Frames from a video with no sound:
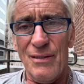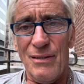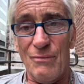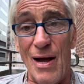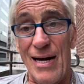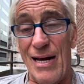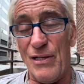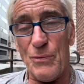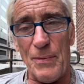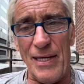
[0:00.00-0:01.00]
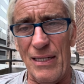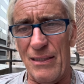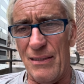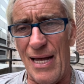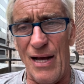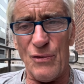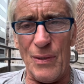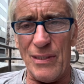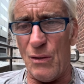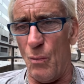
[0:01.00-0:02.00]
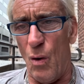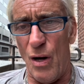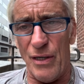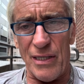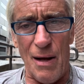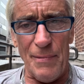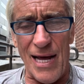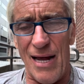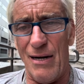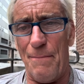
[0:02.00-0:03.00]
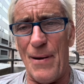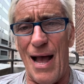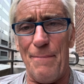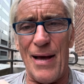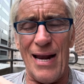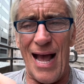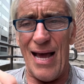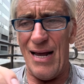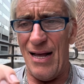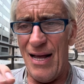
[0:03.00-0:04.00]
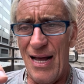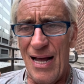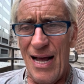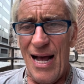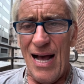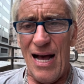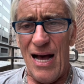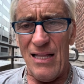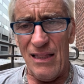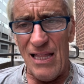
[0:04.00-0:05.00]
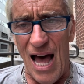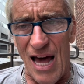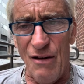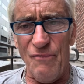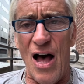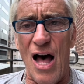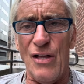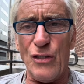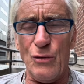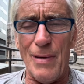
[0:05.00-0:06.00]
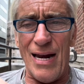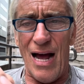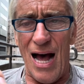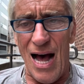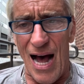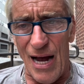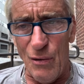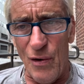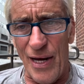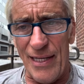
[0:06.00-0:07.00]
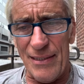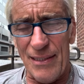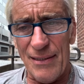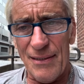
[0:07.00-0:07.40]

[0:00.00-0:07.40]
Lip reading: right? I explained it last week, the water coming out of the pipe at a lot of volume at a high rate,